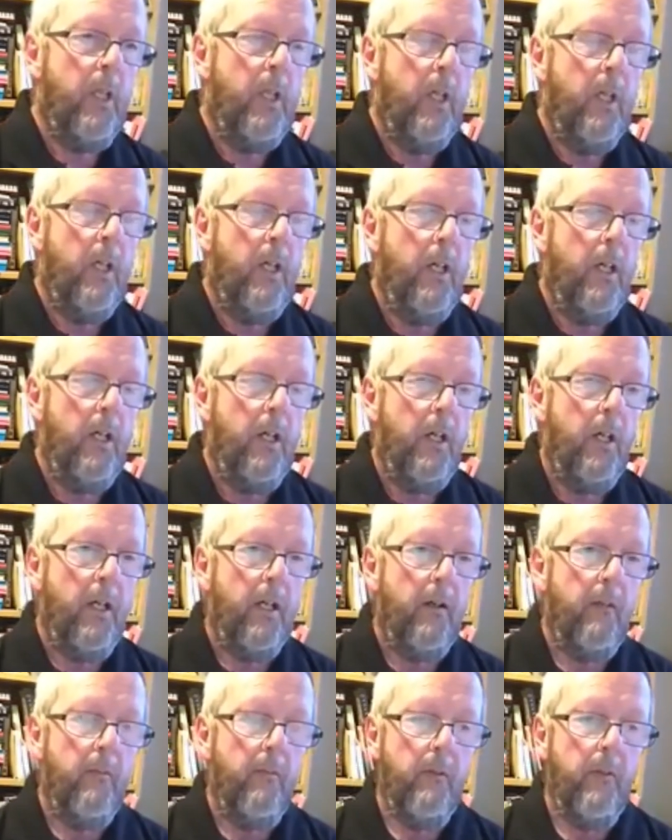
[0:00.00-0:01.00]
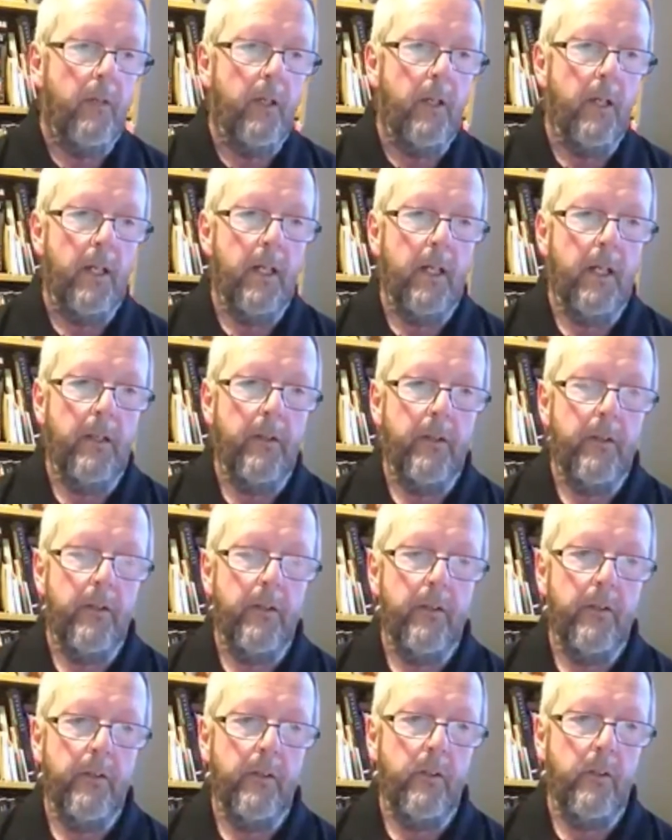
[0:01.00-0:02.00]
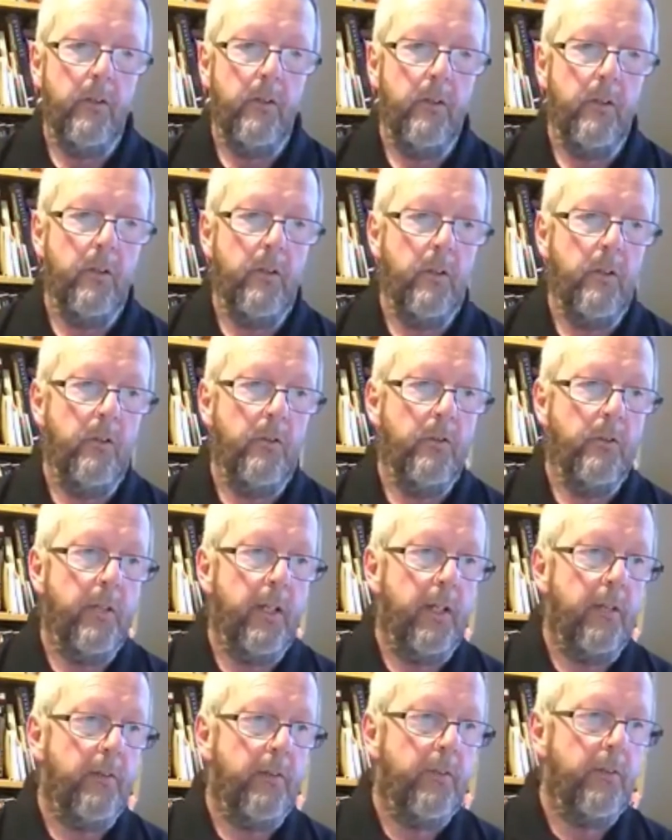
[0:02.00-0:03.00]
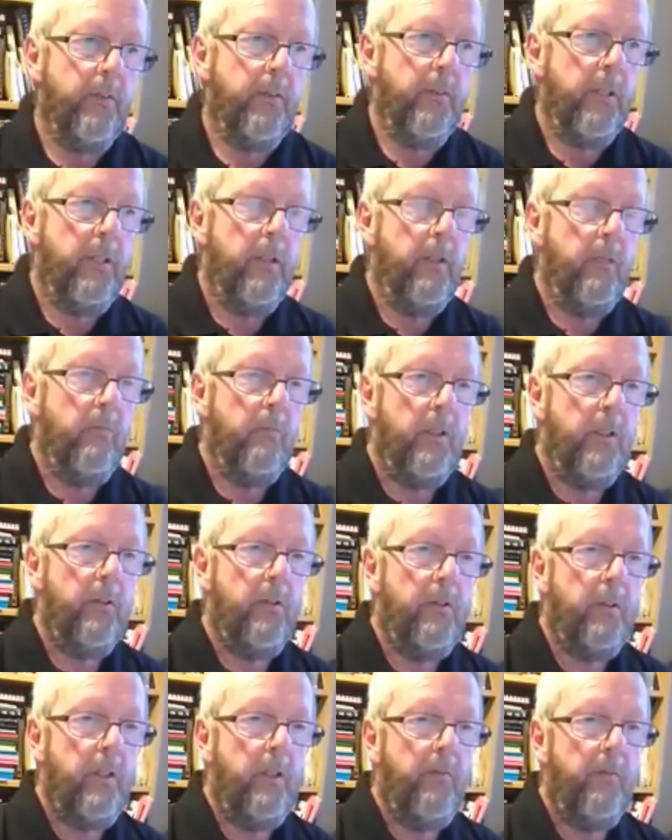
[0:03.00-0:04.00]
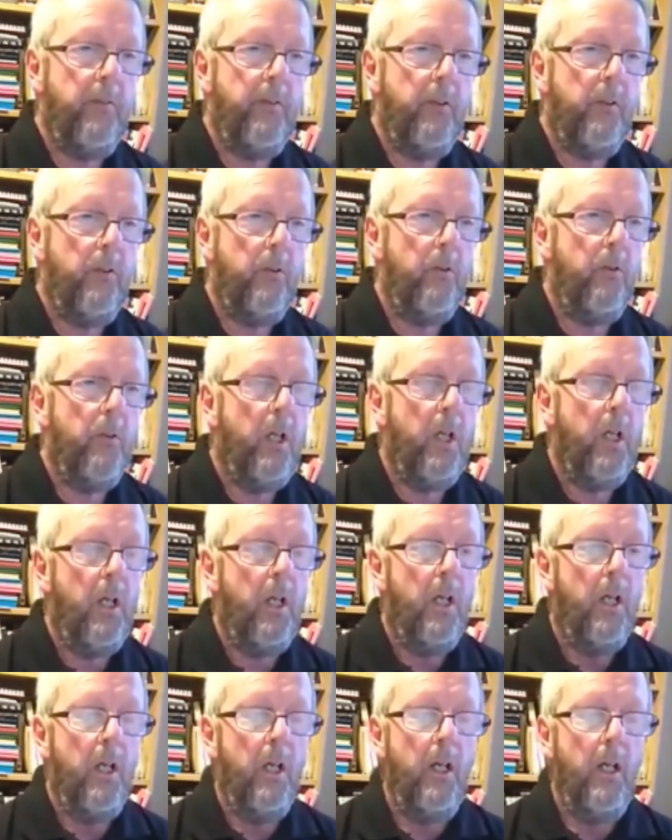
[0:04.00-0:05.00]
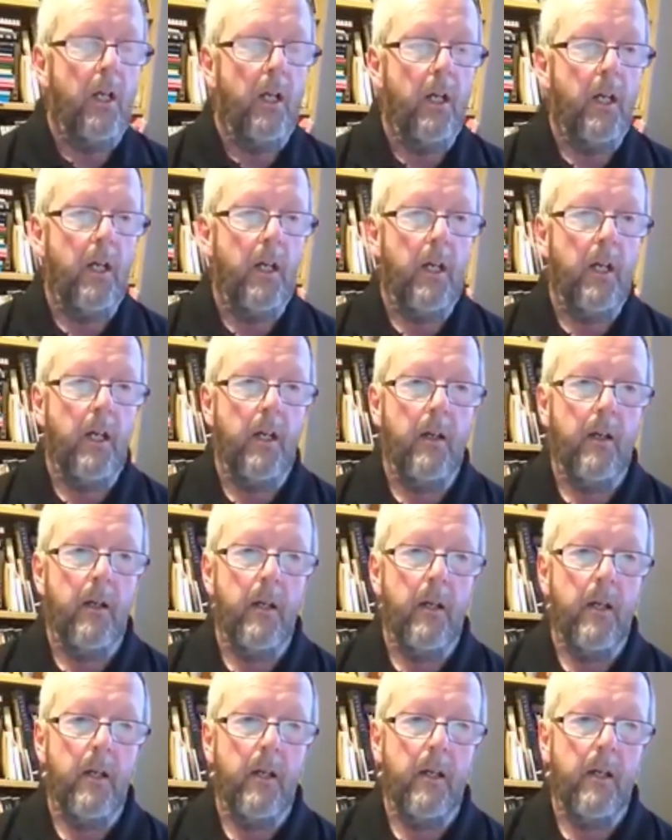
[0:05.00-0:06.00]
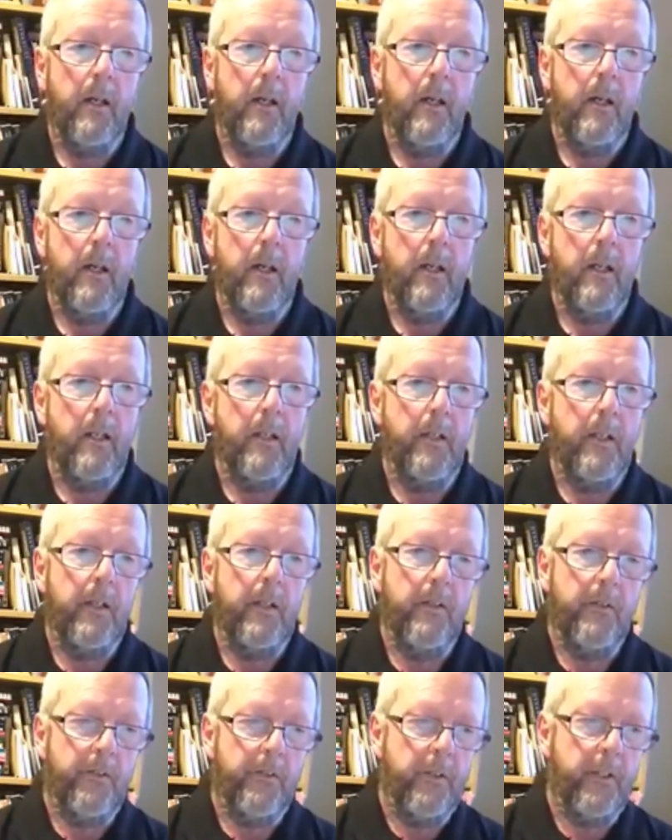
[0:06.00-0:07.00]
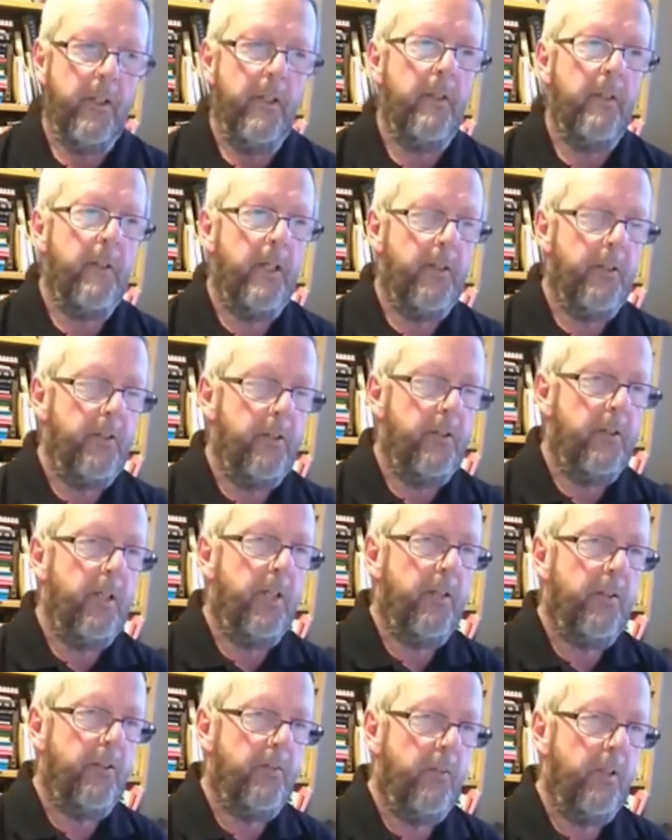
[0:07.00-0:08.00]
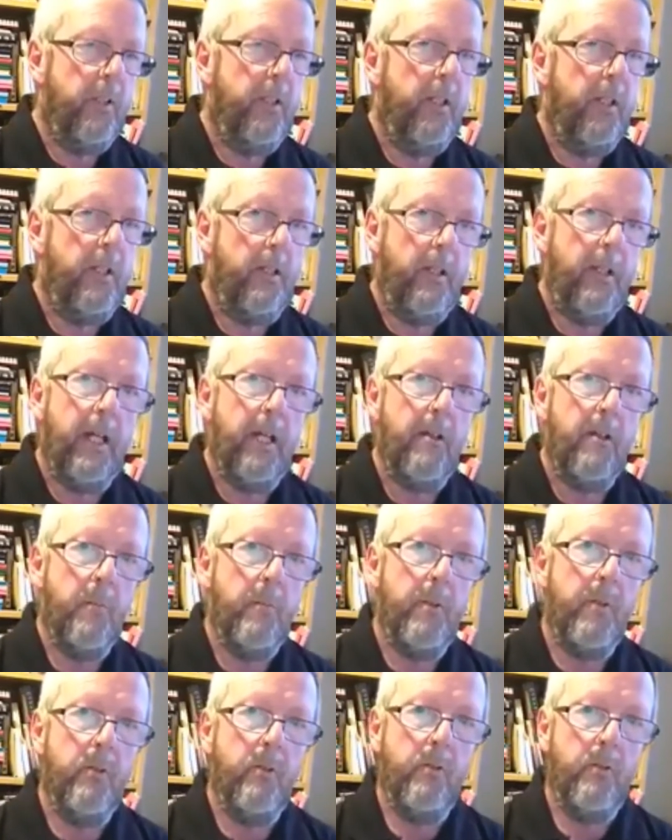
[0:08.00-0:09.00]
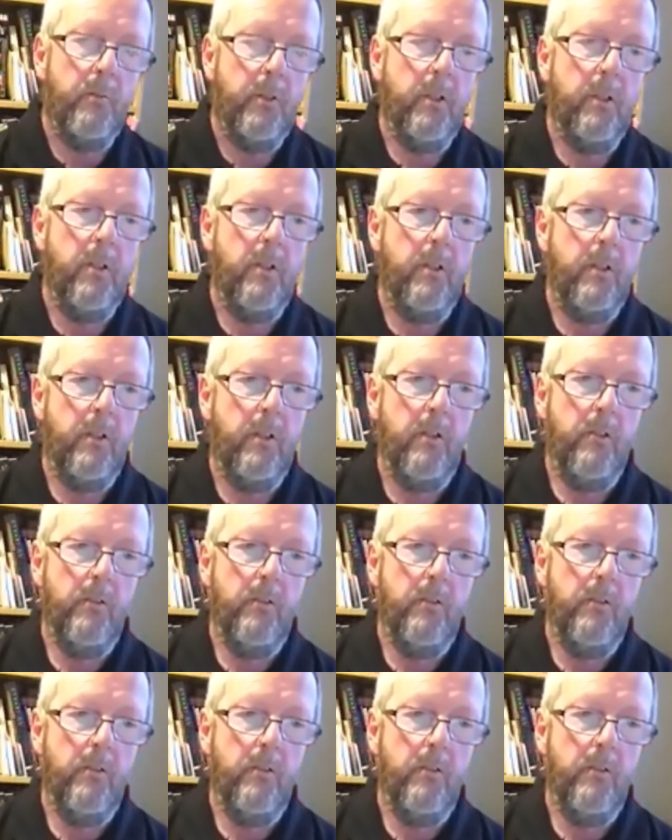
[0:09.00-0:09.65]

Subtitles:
And you can use dextrin, which gives you there's certain amounts of dextrin in carapils, but you can use